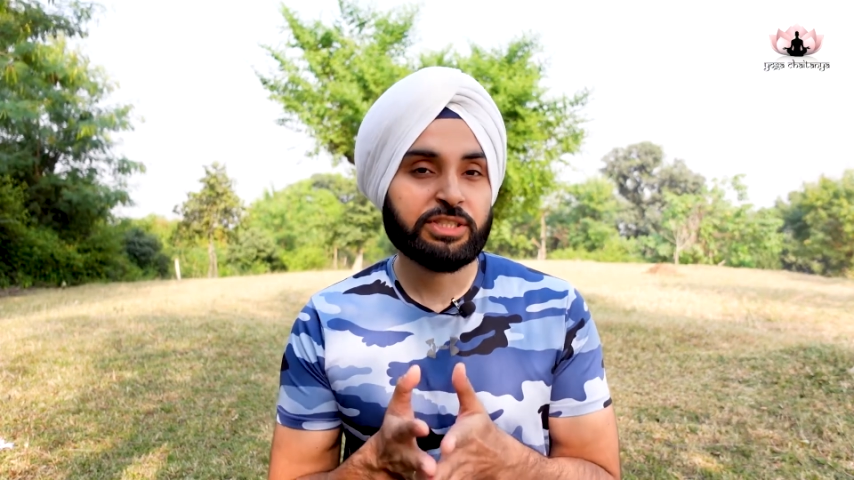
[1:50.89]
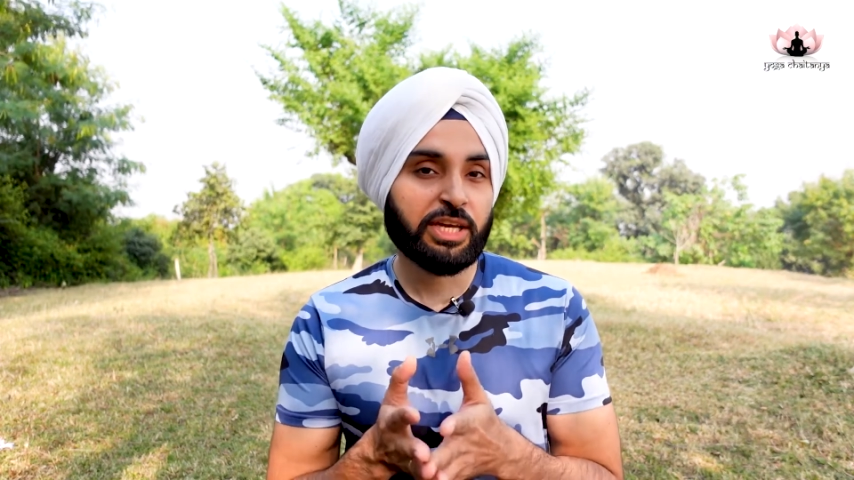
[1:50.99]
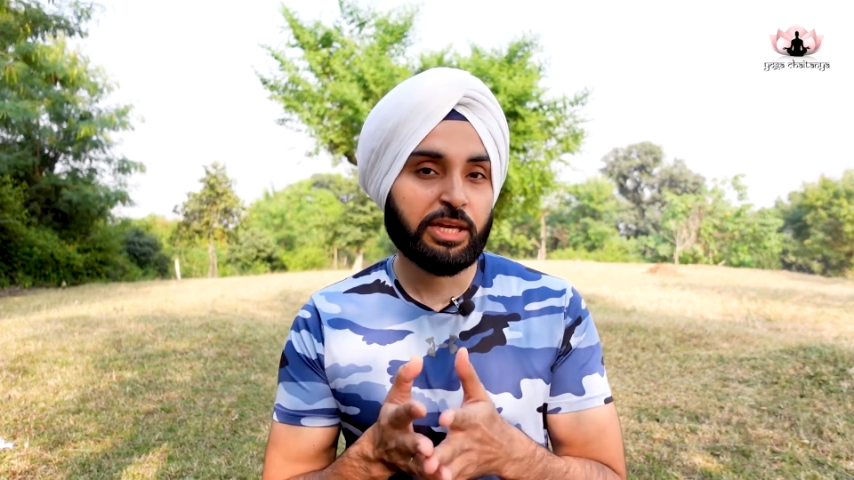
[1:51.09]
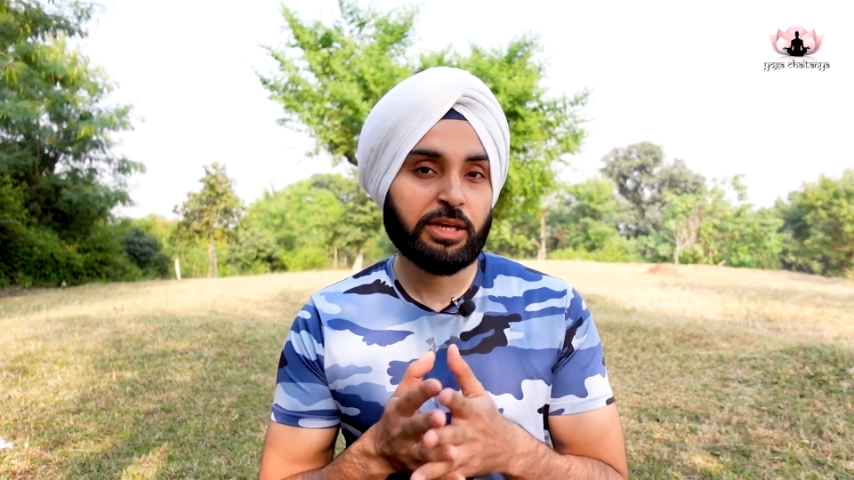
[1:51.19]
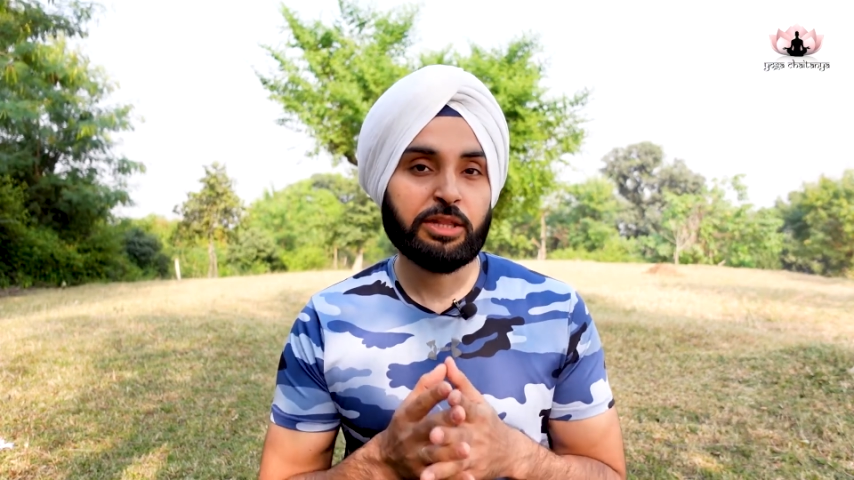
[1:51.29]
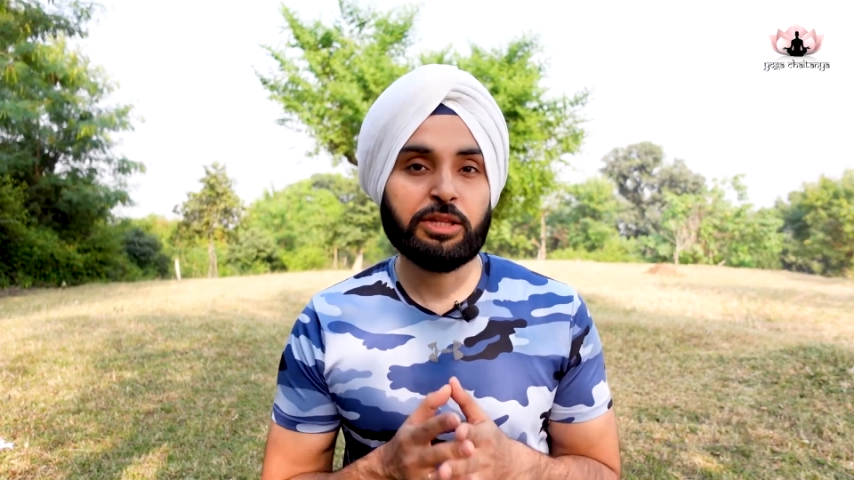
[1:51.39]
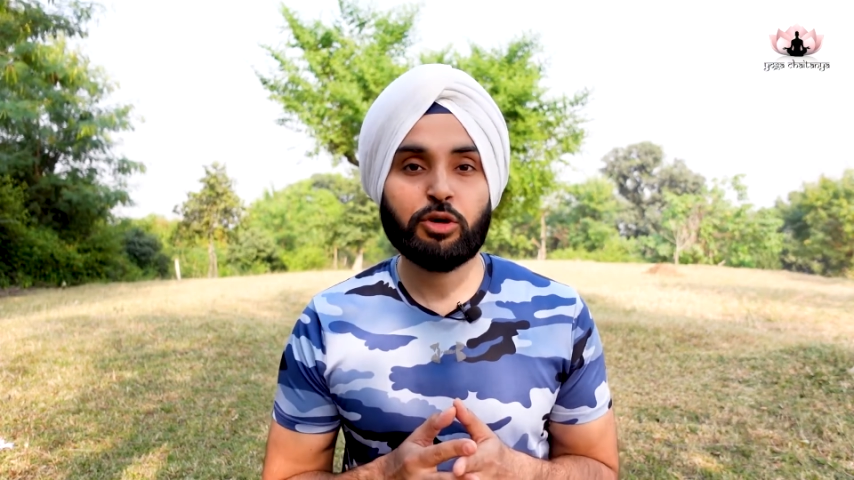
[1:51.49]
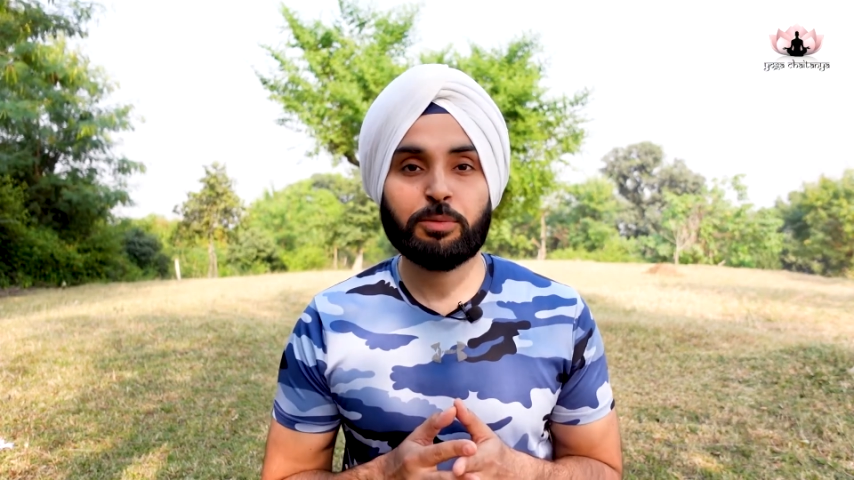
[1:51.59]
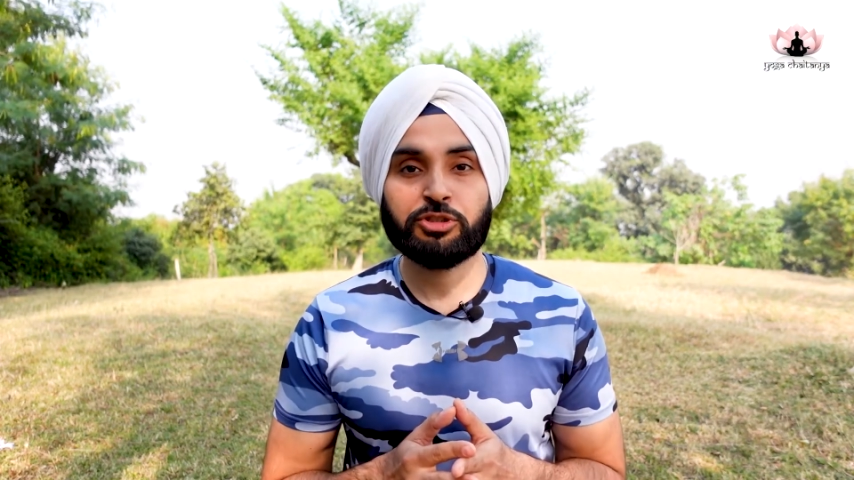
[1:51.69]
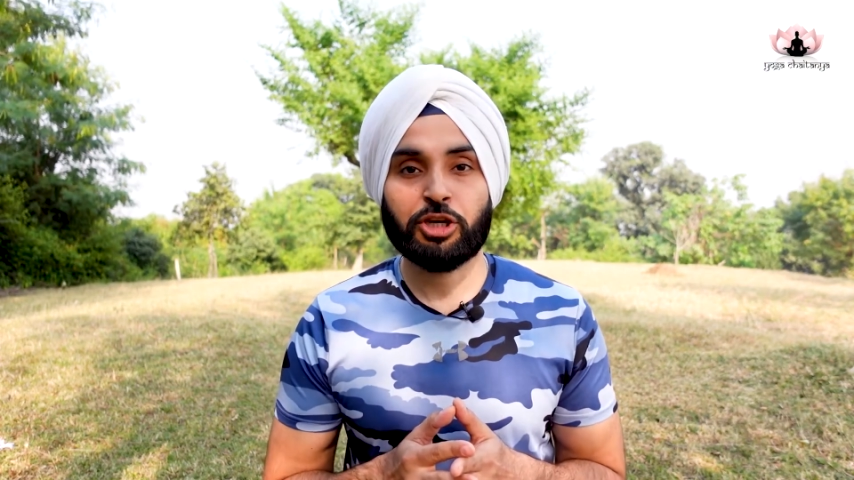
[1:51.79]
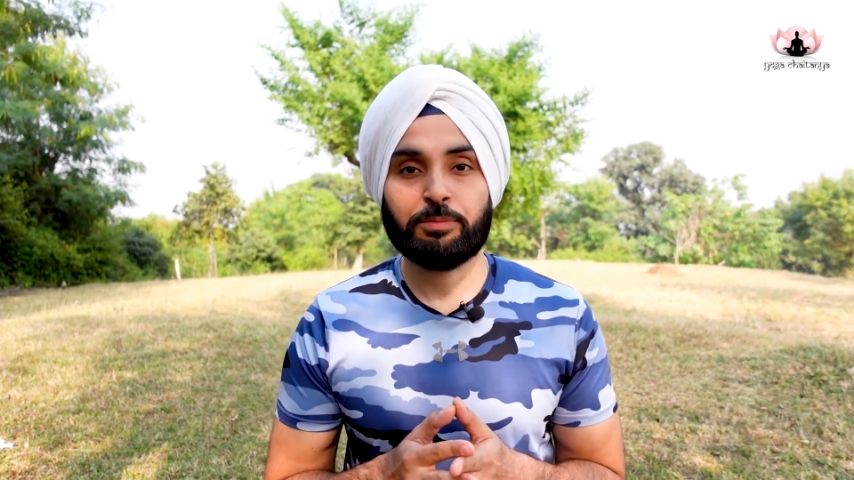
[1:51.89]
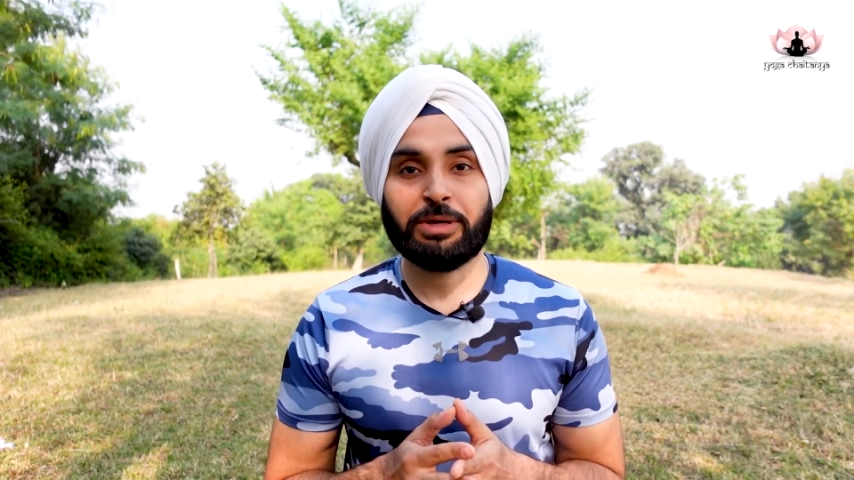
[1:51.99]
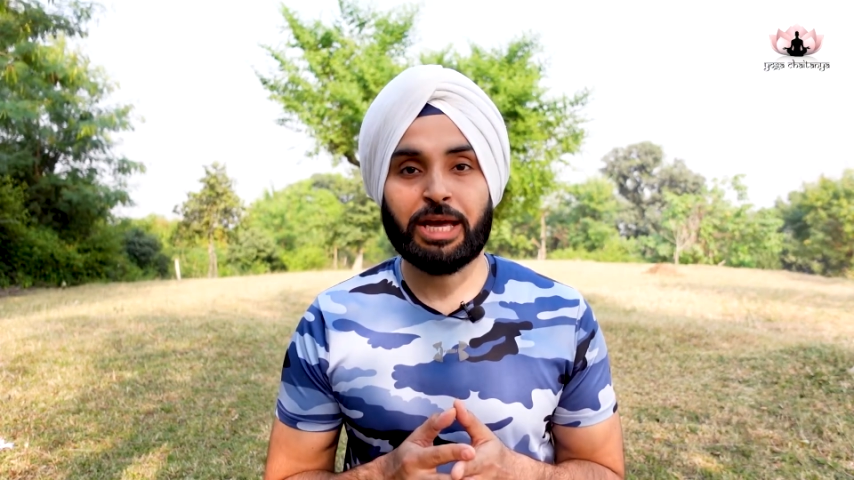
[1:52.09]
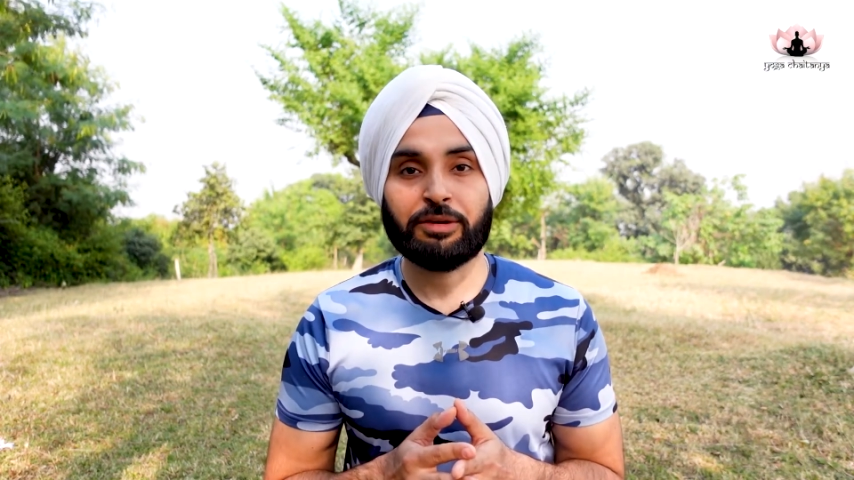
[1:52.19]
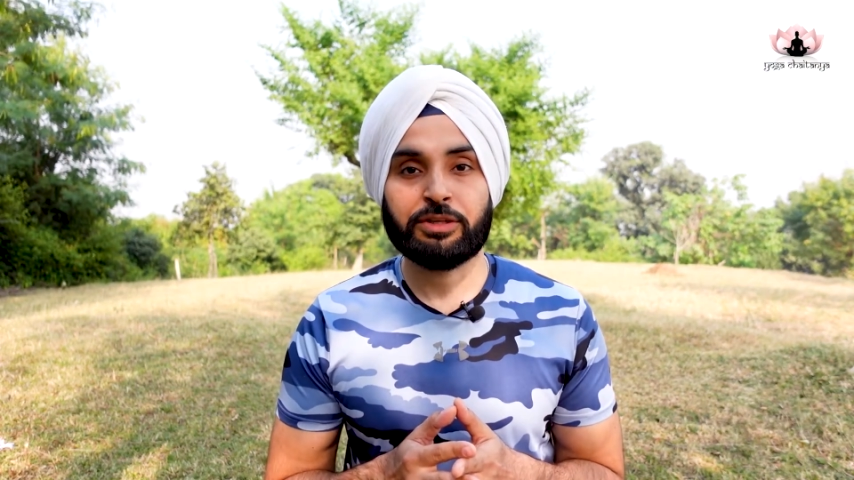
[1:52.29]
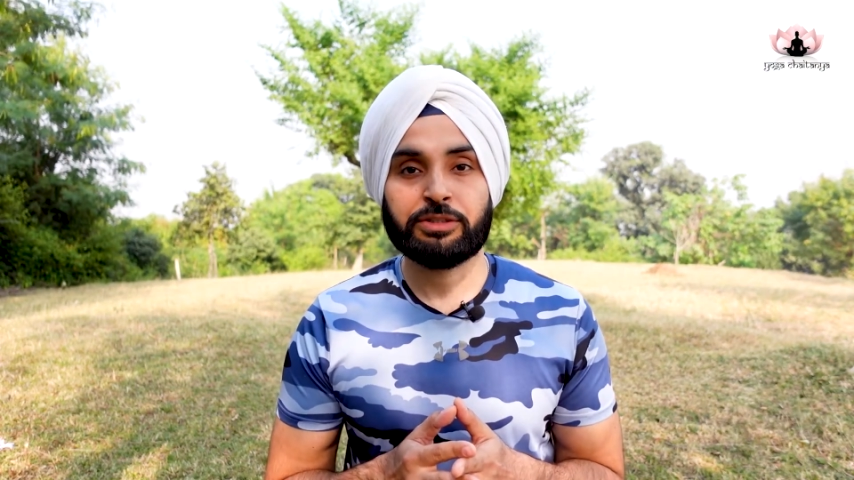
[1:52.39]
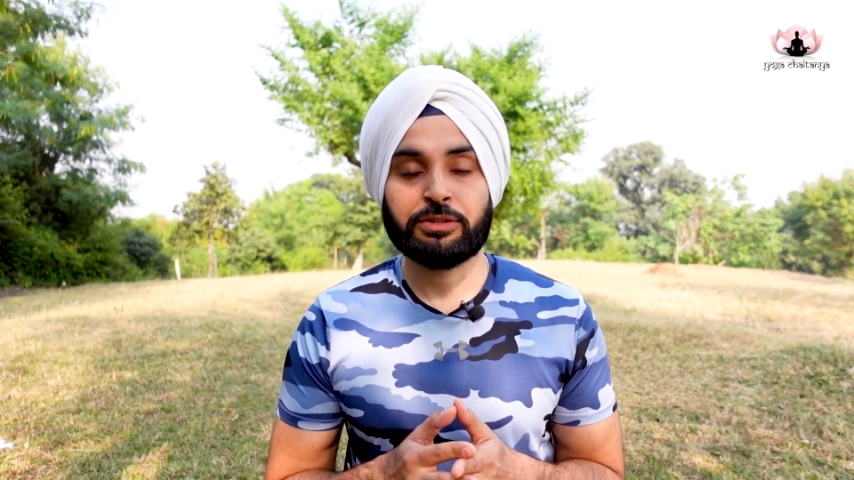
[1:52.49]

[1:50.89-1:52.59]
say in Hindi or Punjabi language,